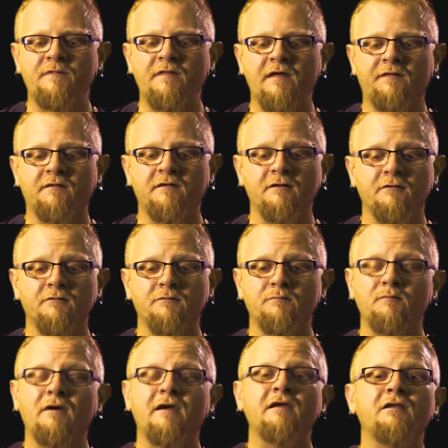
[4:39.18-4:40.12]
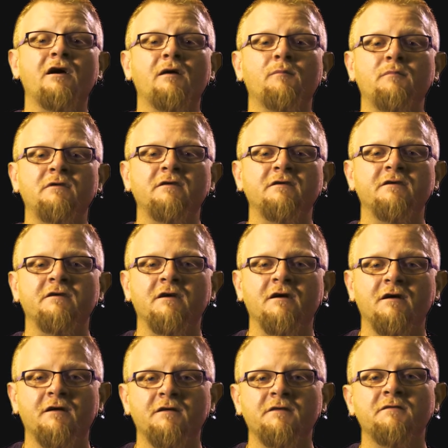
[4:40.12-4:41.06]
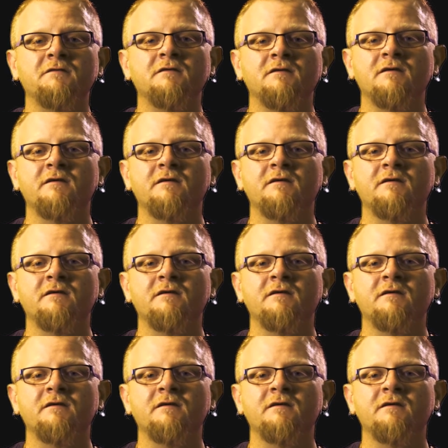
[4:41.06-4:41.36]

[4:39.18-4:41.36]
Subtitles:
that there may not be a God,